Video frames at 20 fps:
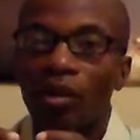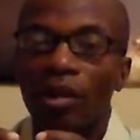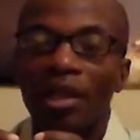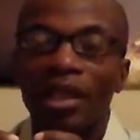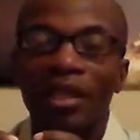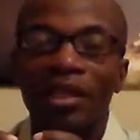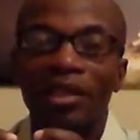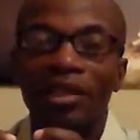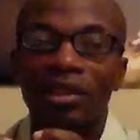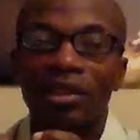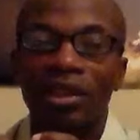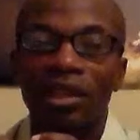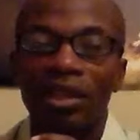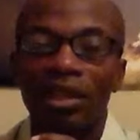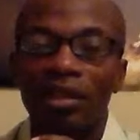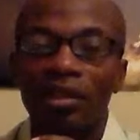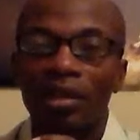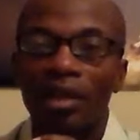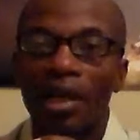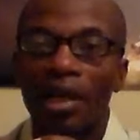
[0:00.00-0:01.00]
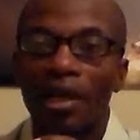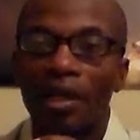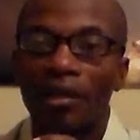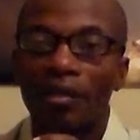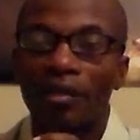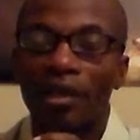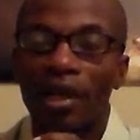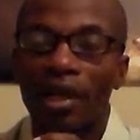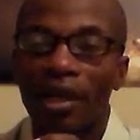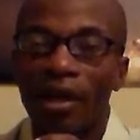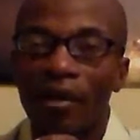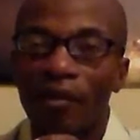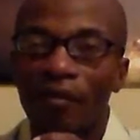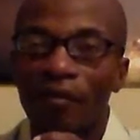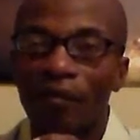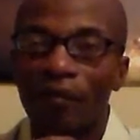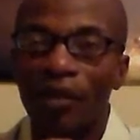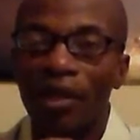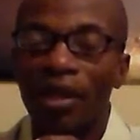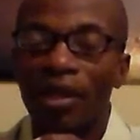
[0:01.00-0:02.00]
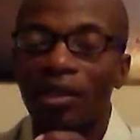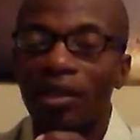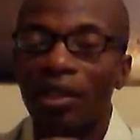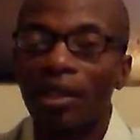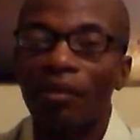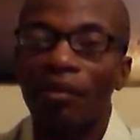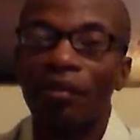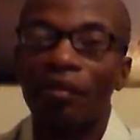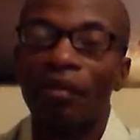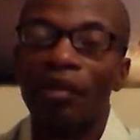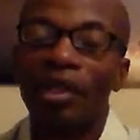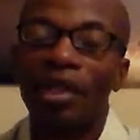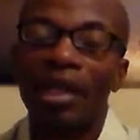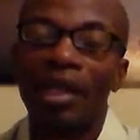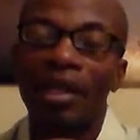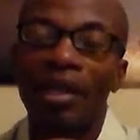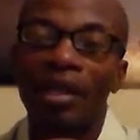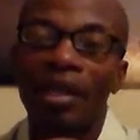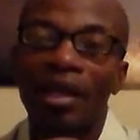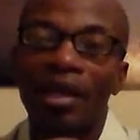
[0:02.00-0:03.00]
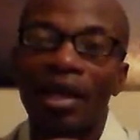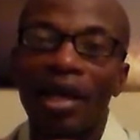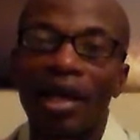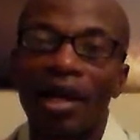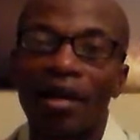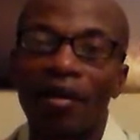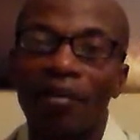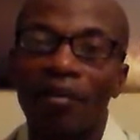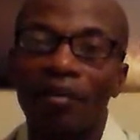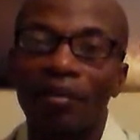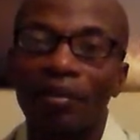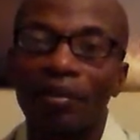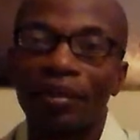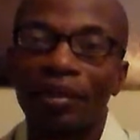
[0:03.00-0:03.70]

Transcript: when they seem like they are failed, even when they have